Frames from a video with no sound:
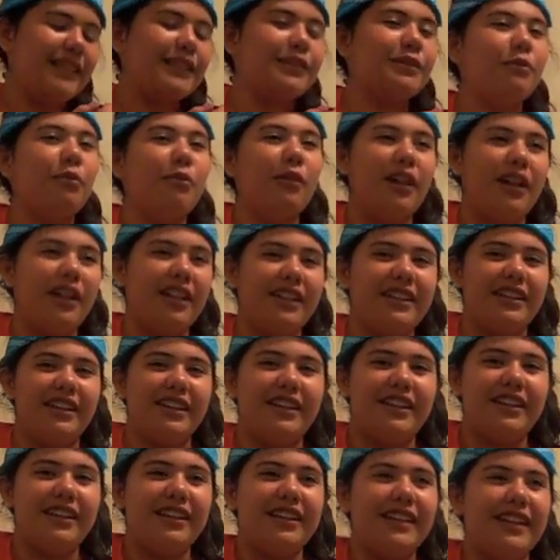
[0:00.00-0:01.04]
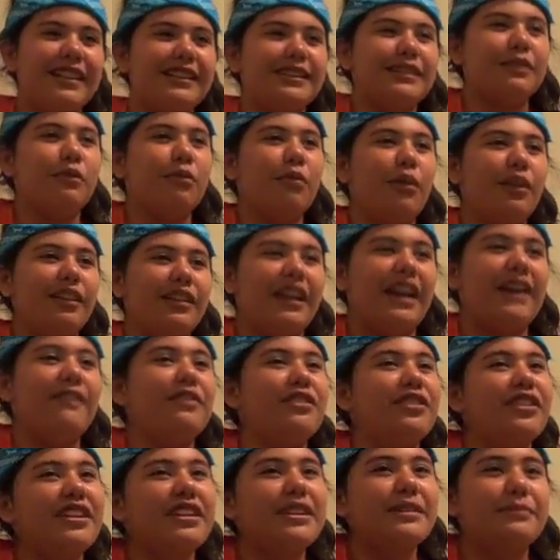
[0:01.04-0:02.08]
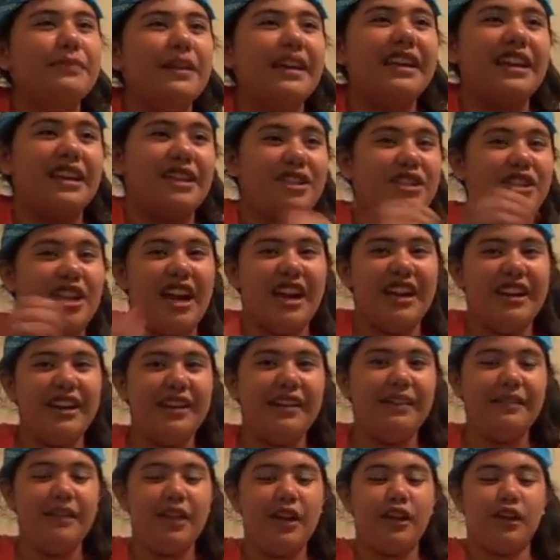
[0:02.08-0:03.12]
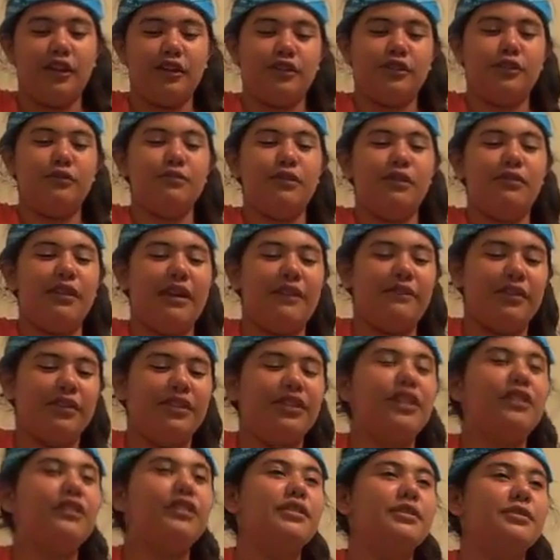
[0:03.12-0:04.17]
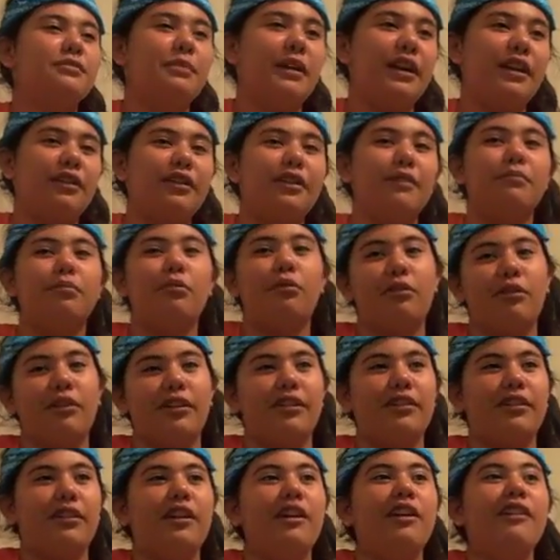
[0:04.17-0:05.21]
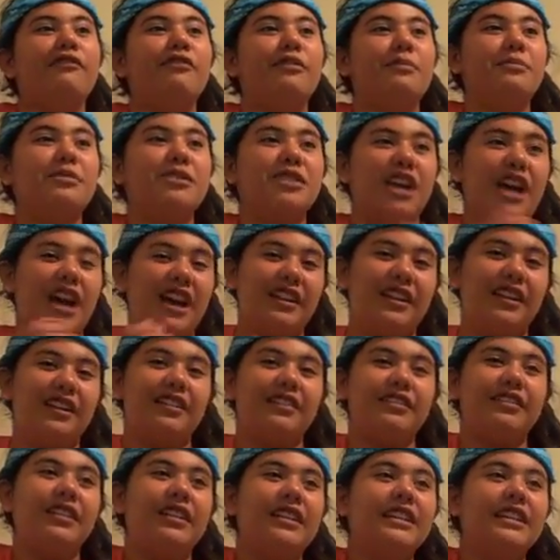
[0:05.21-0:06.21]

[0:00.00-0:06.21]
That's quality. That's quality. Everything is made in China, because you know everything is better imported from China.